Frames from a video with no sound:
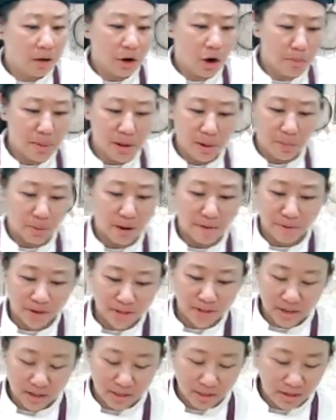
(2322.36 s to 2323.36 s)
no big
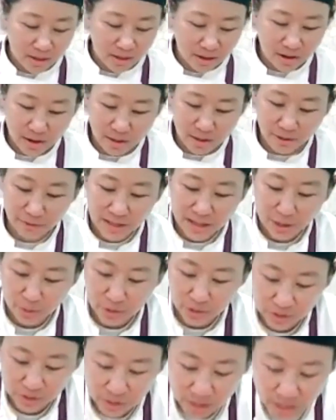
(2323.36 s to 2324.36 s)
preference on the
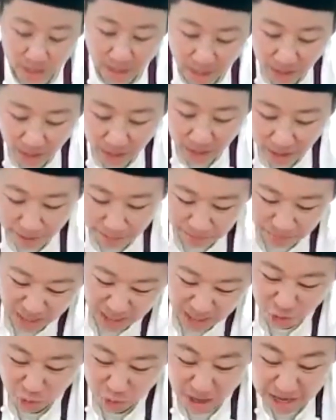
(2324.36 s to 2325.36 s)
flours.
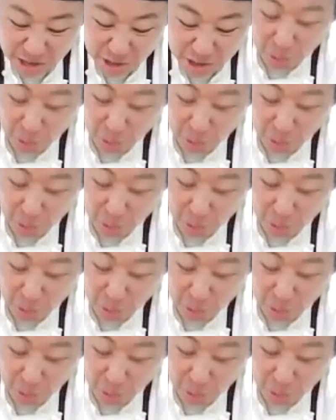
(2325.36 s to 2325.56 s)
I try